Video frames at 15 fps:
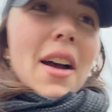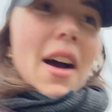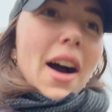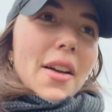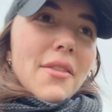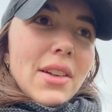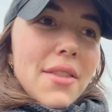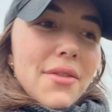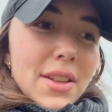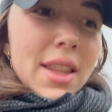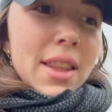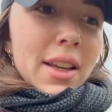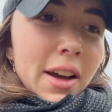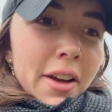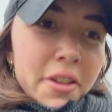I've lived in
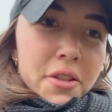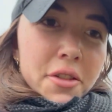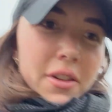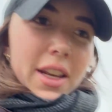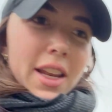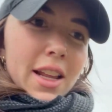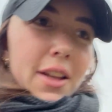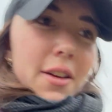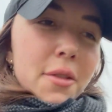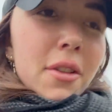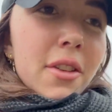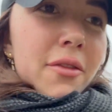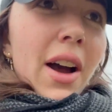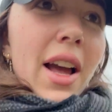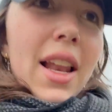the country nearly all
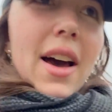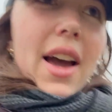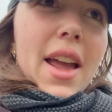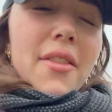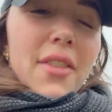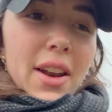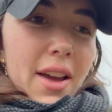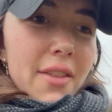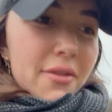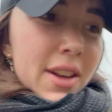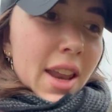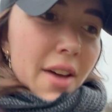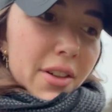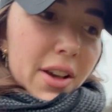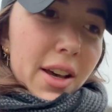of my life and I've
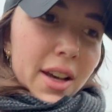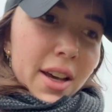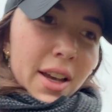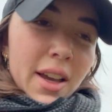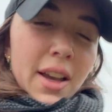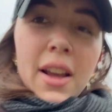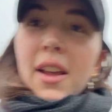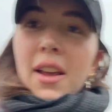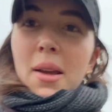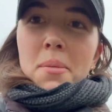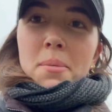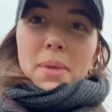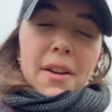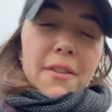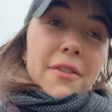never
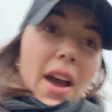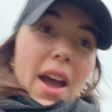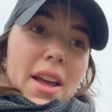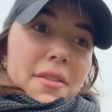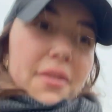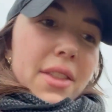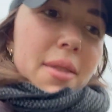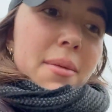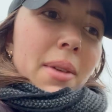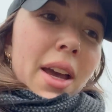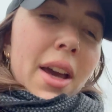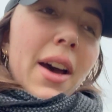been a fan of them.